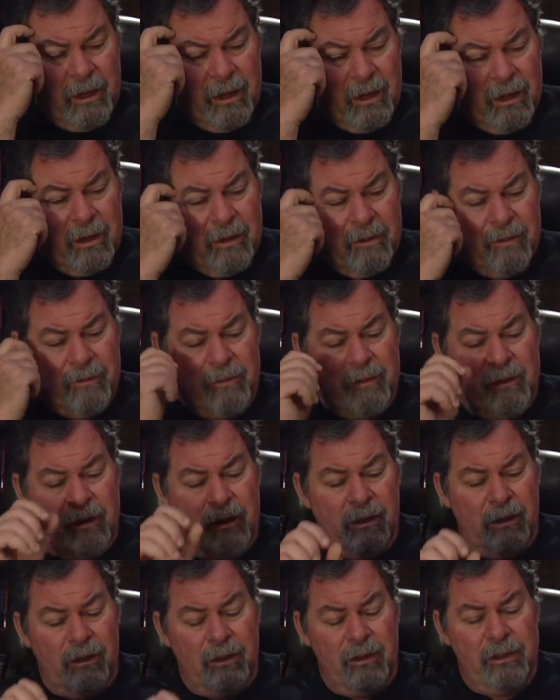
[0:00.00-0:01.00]
Uh, it
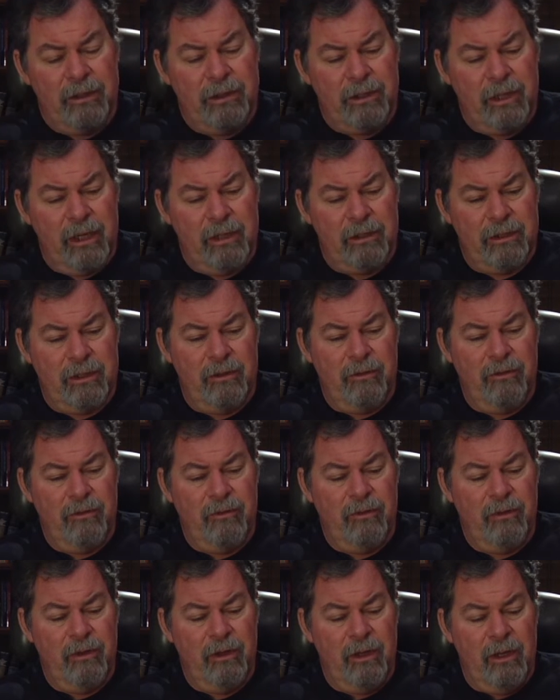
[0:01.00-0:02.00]
looks as
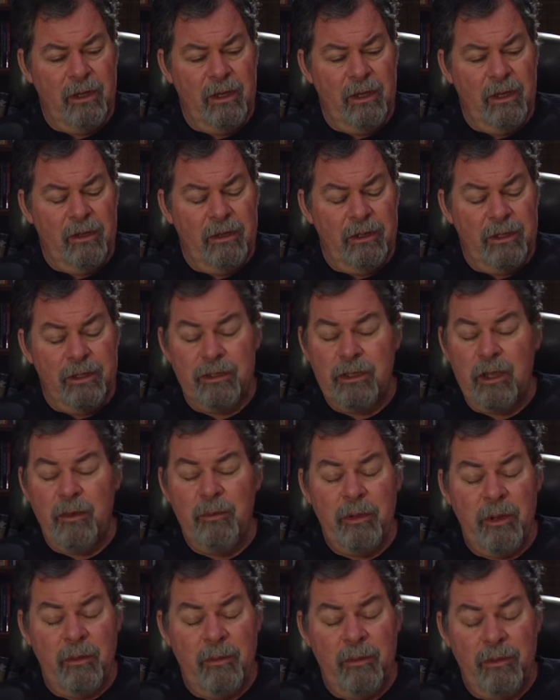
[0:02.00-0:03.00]
if to some
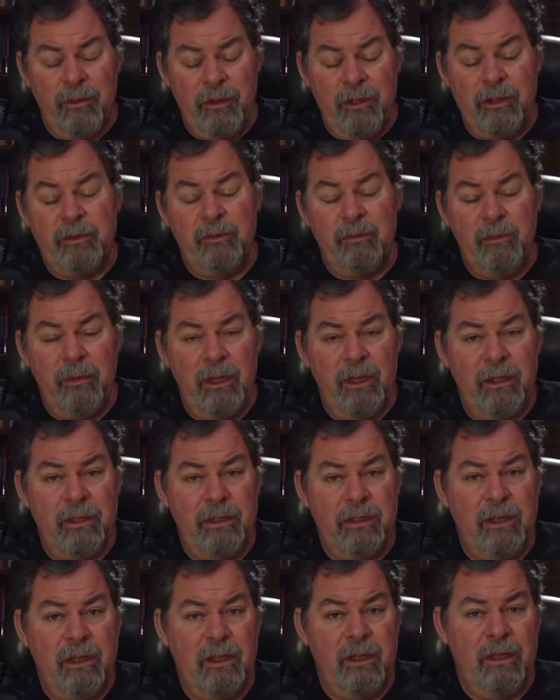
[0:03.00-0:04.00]
people, this
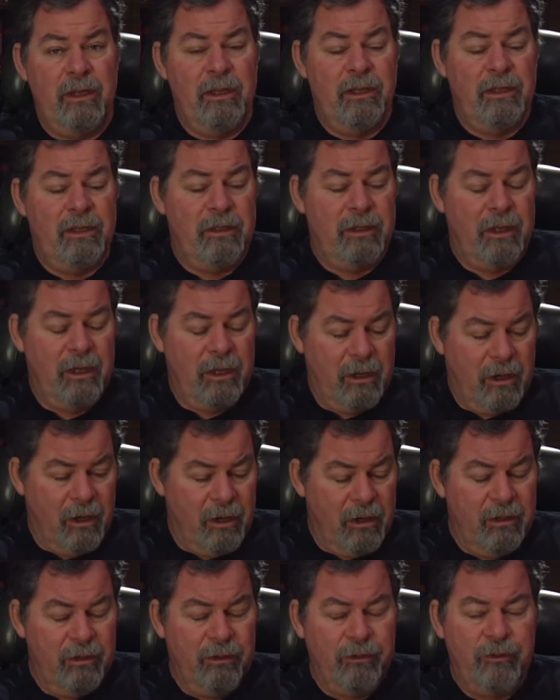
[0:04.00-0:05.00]
means that this is a
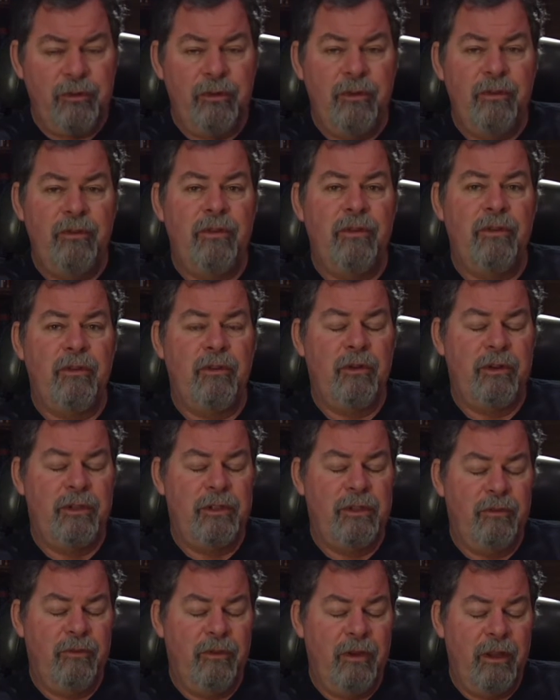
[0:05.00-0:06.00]
cardinal truth of the
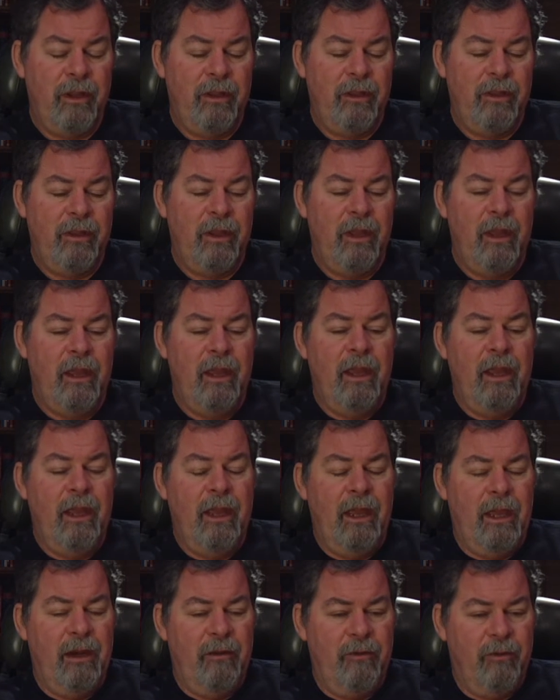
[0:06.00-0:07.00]
Christian faith,
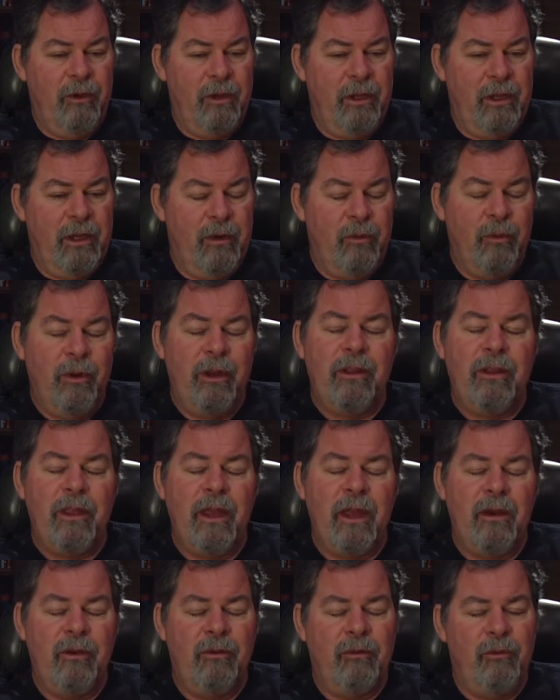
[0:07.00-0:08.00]
and if we get rid of
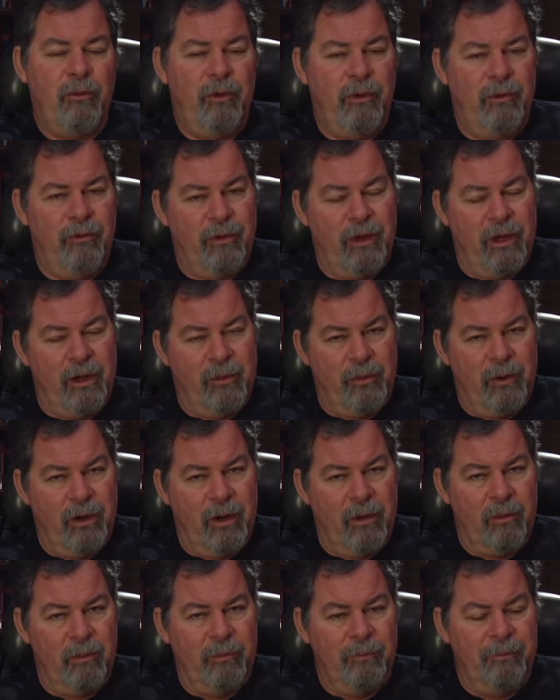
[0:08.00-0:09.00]
that, we've got a
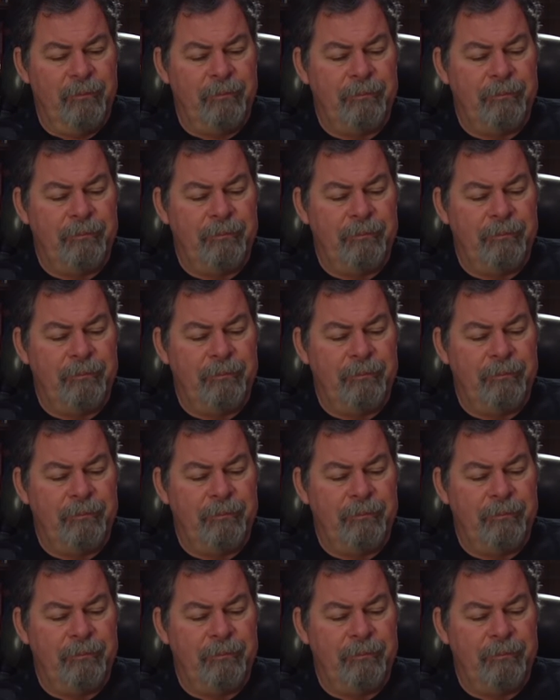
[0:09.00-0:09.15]
problem.